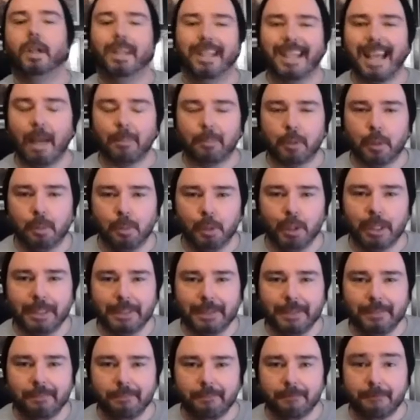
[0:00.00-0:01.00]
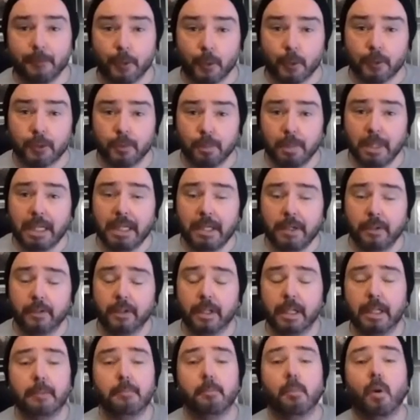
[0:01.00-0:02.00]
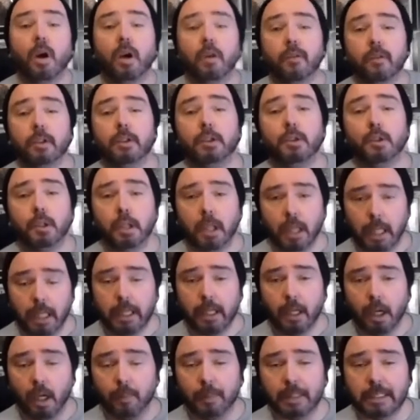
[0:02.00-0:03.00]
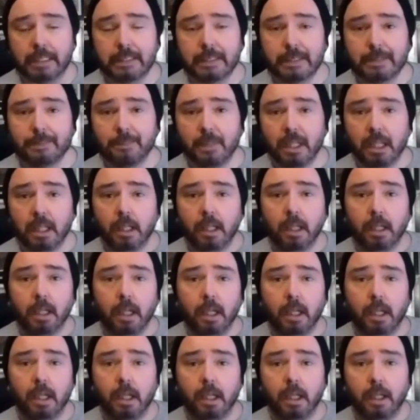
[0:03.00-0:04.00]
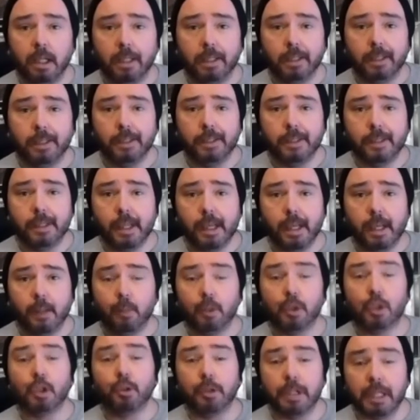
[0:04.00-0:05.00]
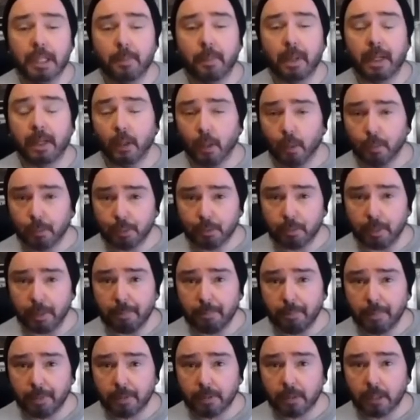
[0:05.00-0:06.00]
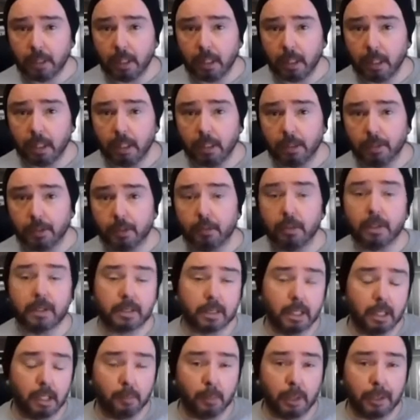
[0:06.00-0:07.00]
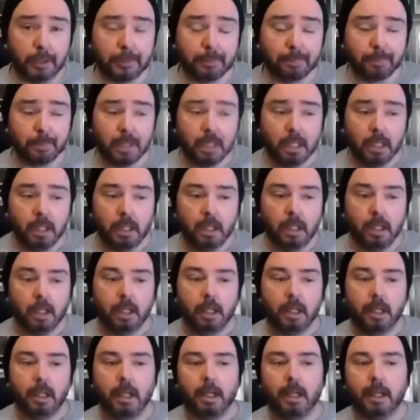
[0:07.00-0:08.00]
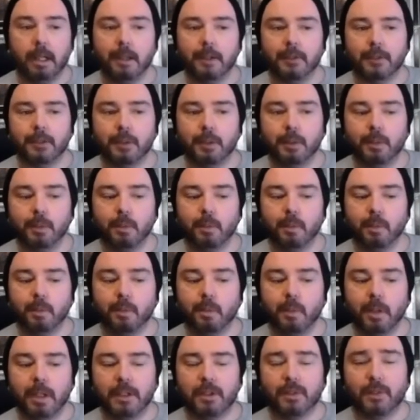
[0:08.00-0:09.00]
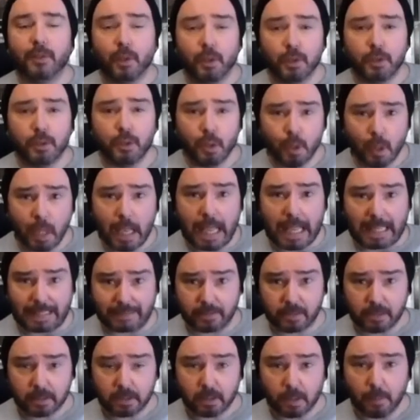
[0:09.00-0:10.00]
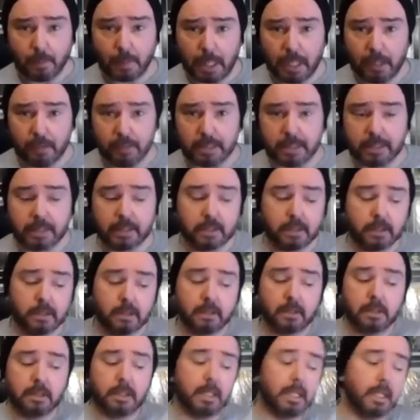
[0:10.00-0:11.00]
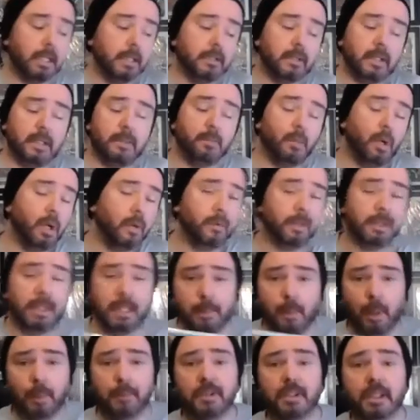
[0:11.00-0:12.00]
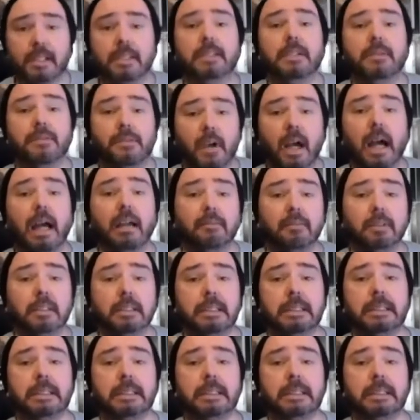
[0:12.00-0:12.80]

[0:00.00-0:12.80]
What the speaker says: Captain Britain first appeared in Marvel UK Comics and was created by Herb Trimpe and Chris Claremont. So his first US appearance is in Marvel Team Up 65.